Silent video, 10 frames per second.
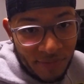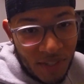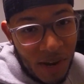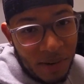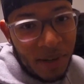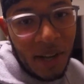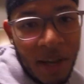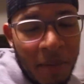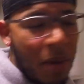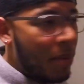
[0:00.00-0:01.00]
So
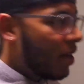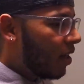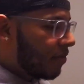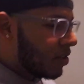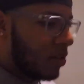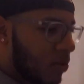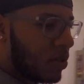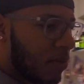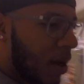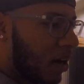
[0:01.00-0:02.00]
maybe I'll have to do
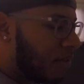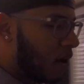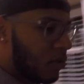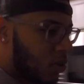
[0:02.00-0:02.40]
some kind of house